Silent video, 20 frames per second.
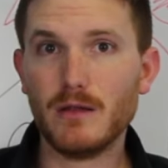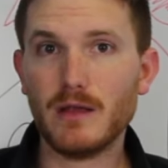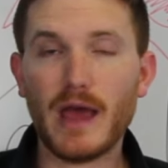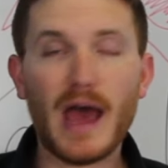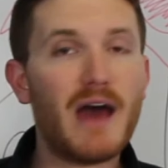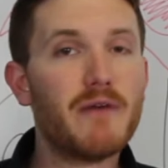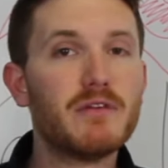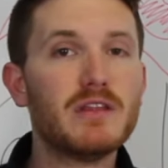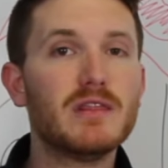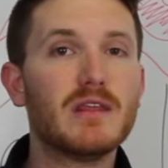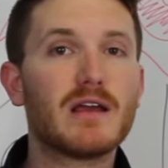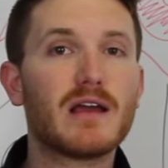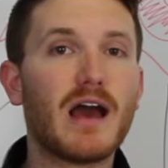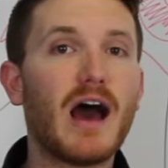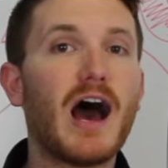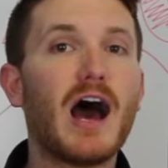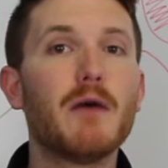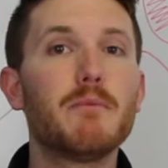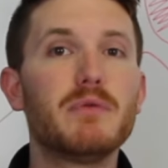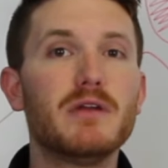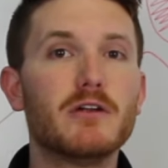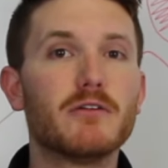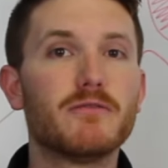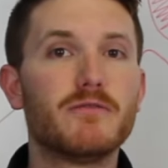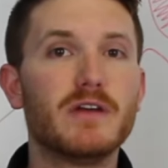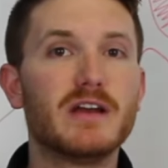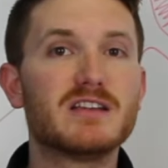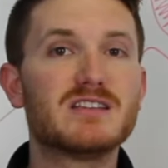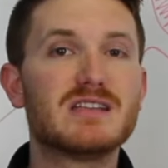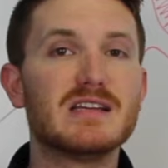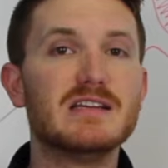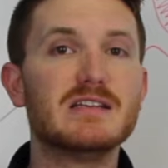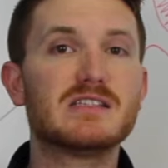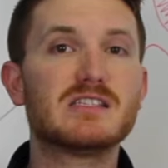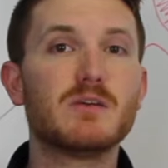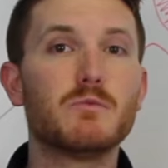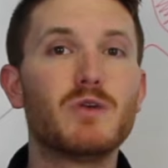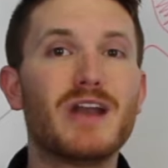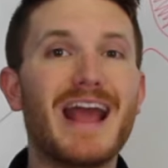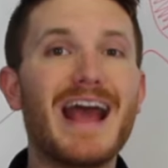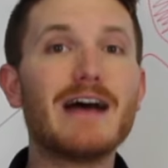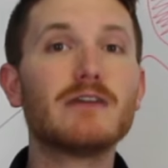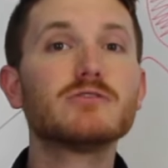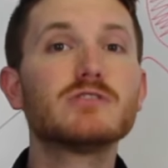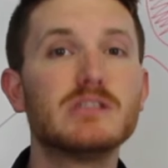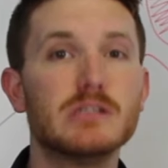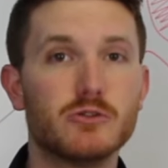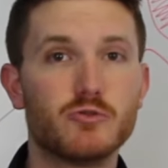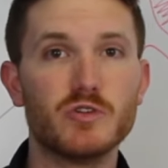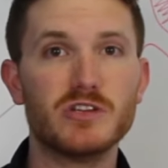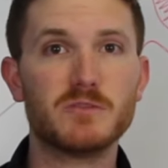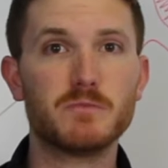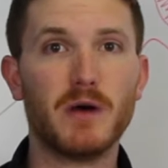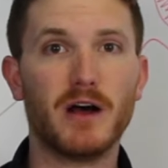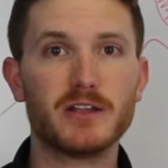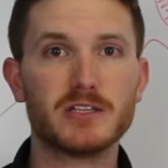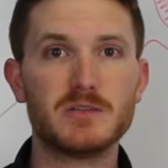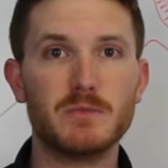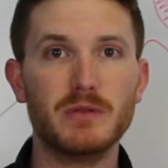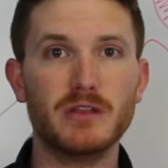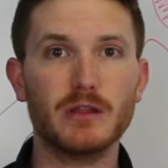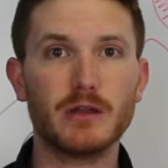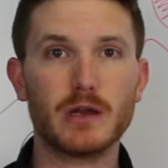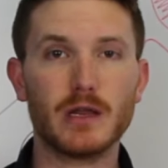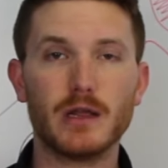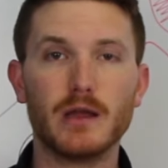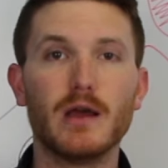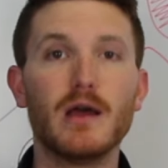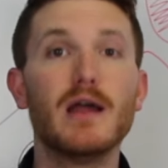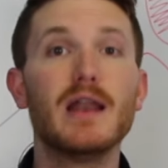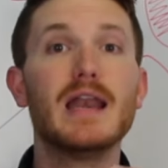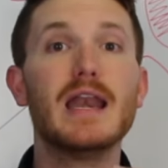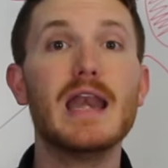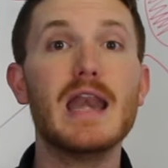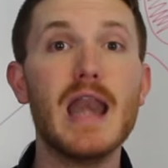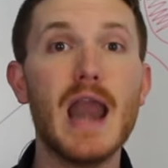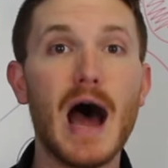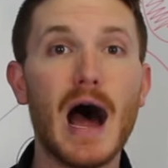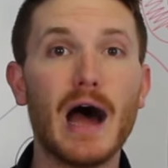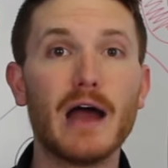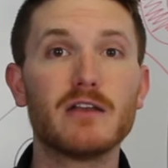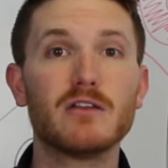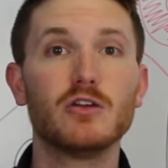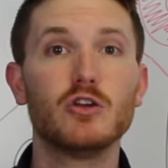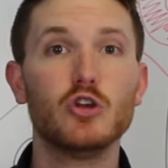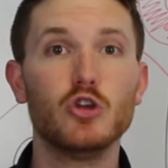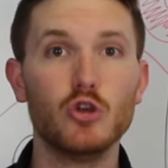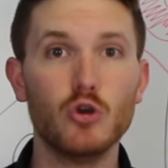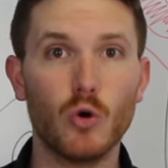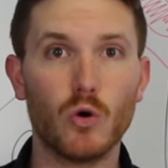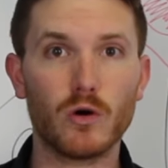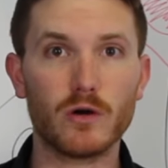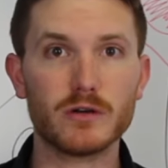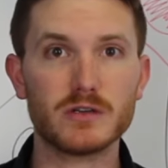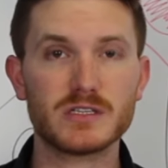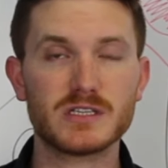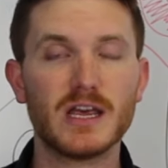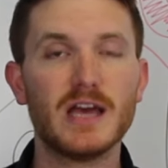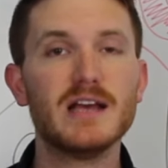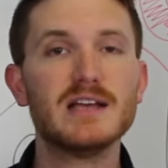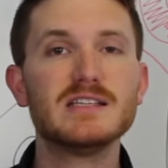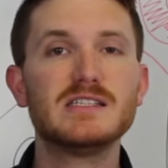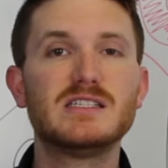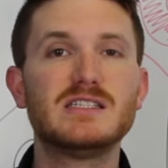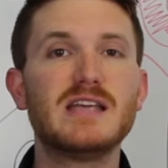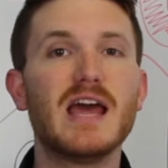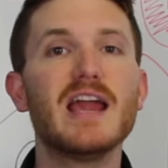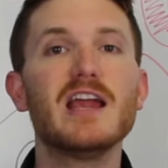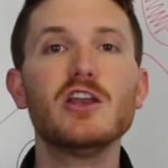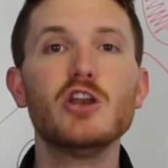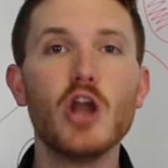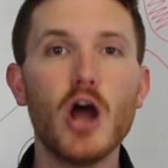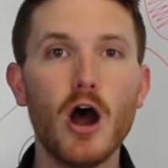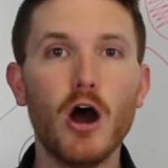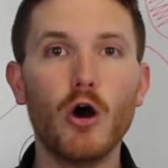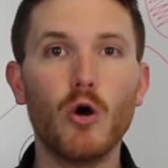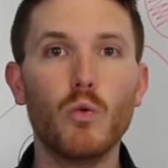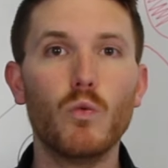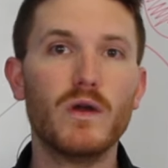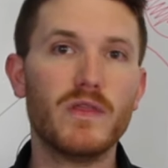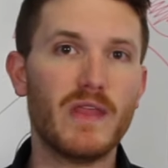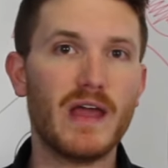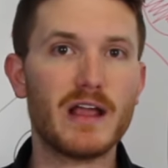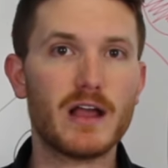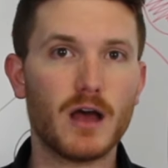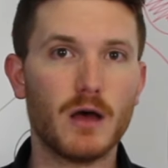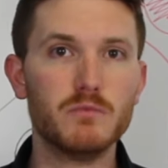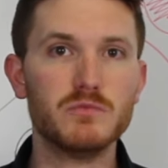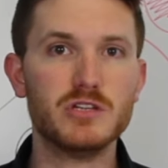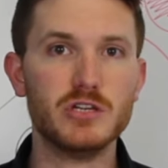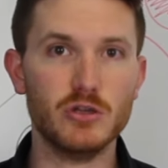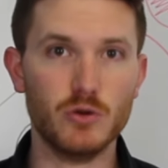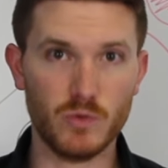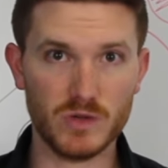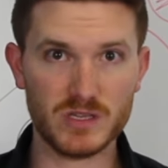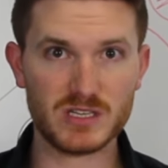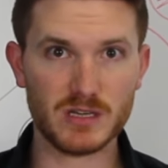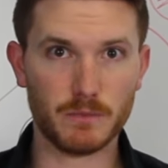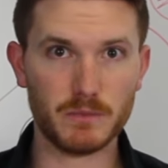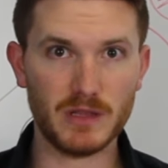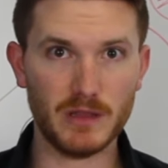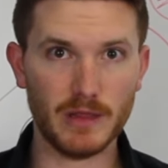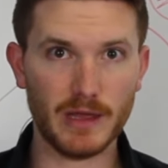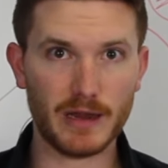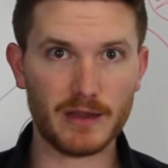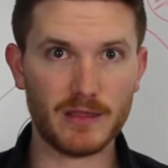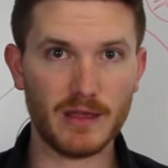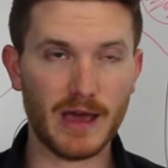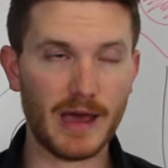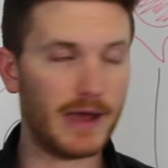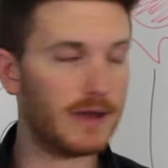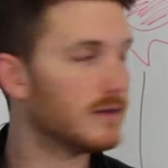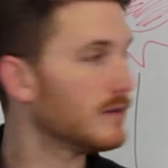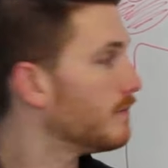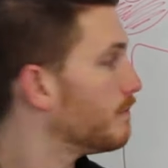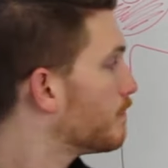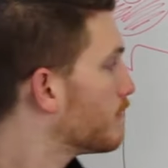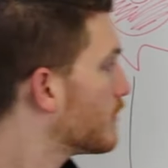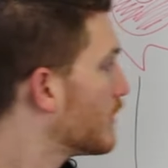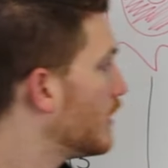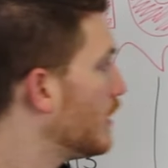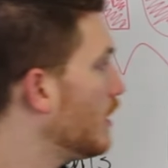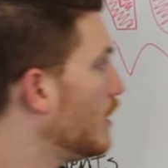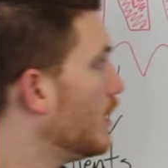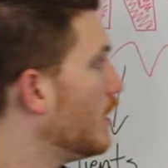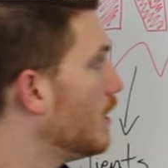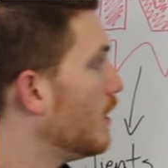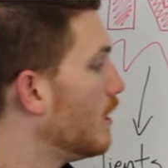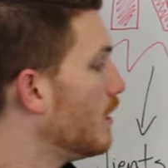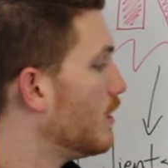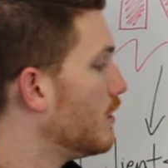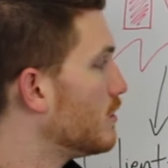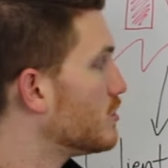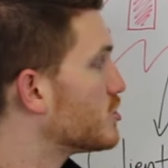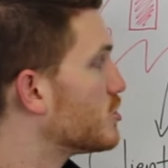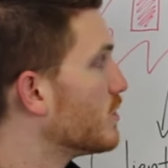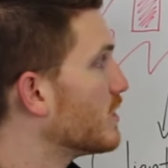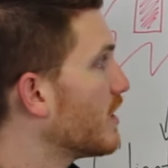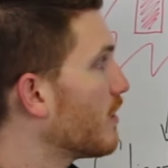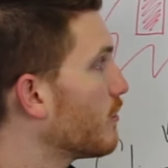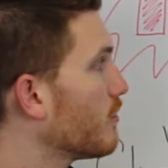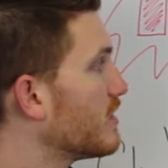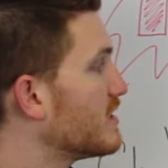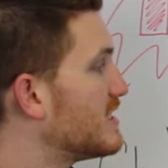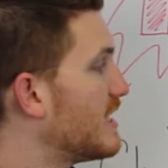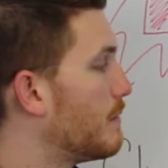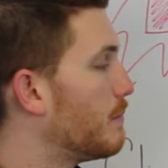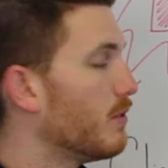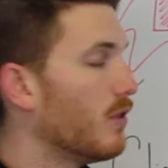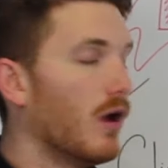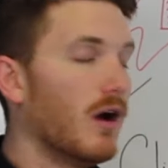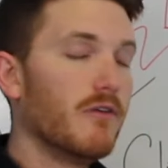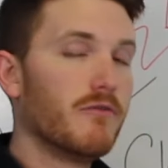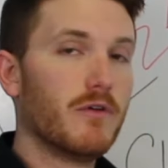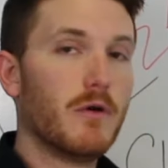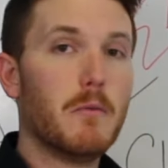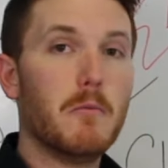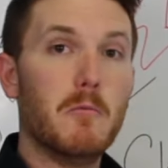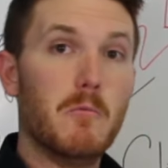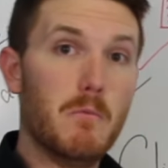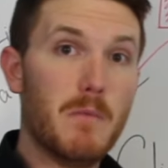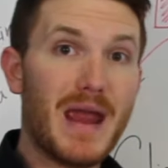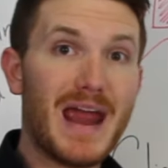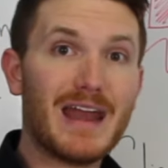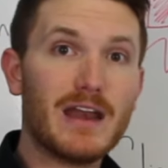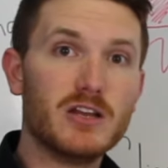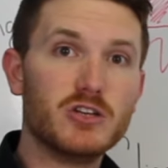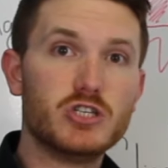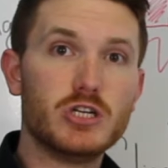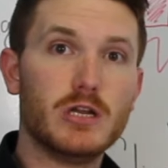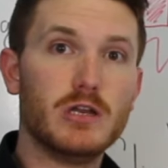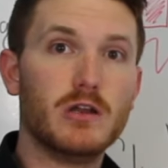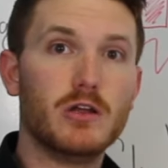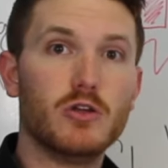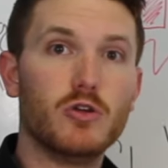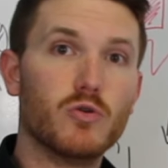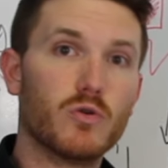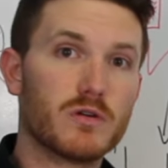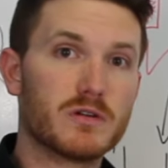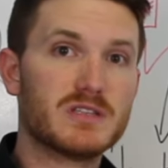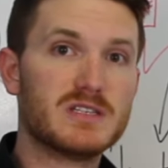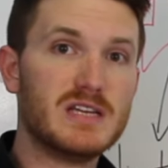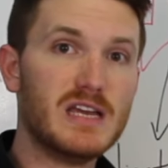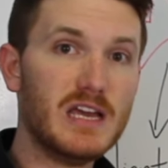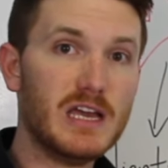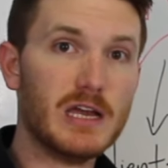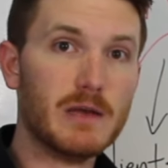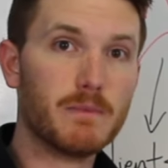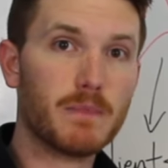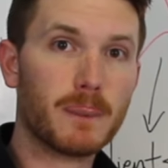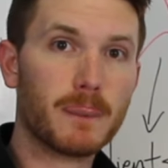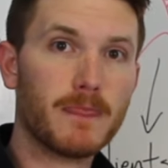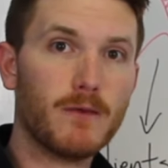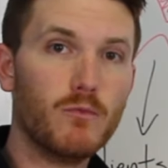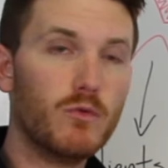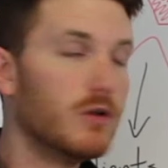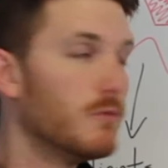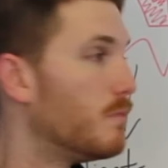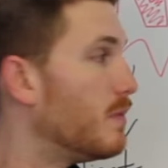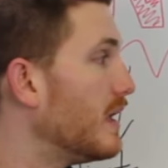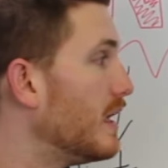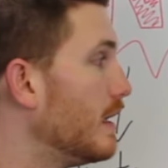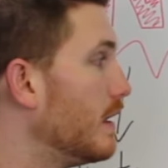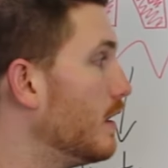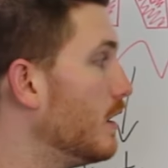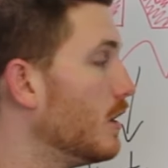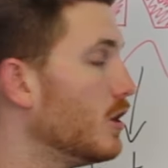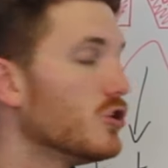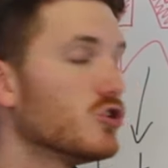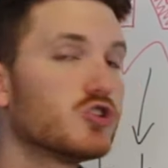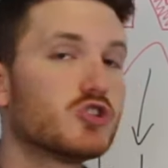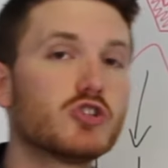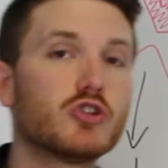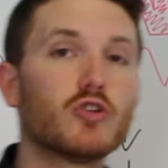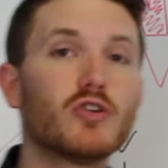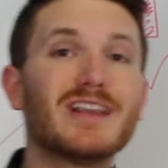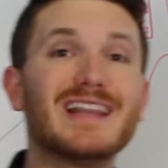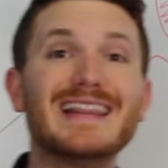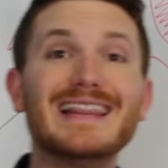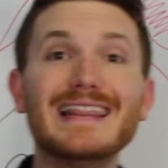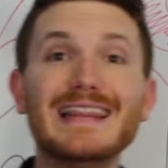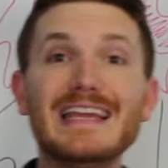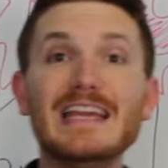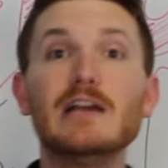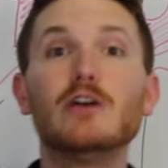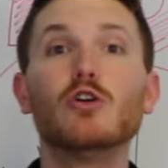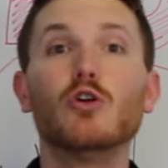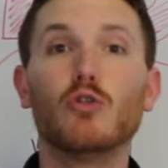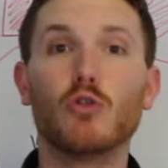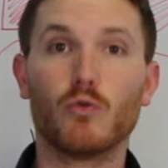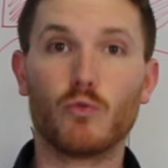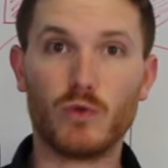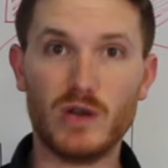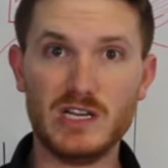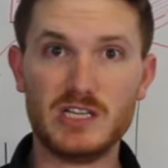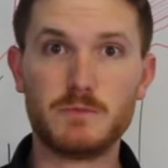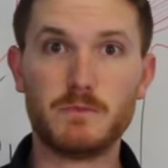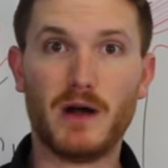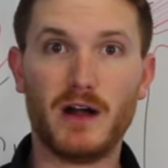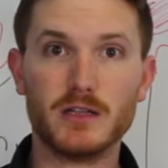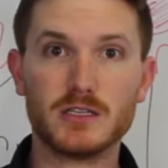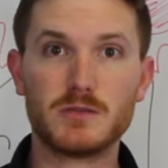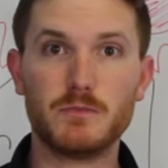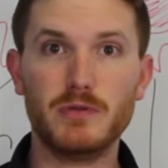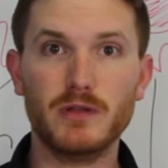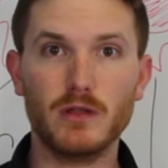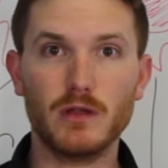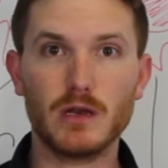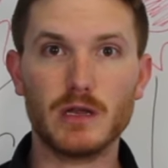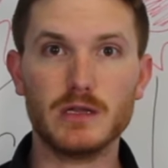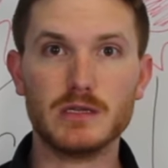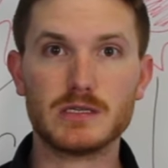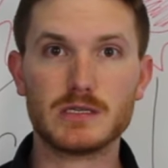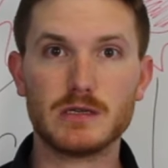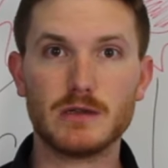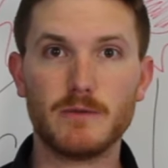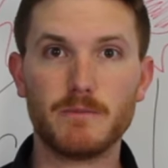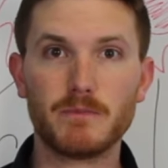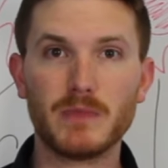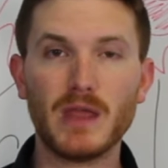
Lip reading: Having the copier fixed is someone else's responsibility, not yours. Say no when they come to you with something like that. So another example of managing your team would be certain legal responsibilities.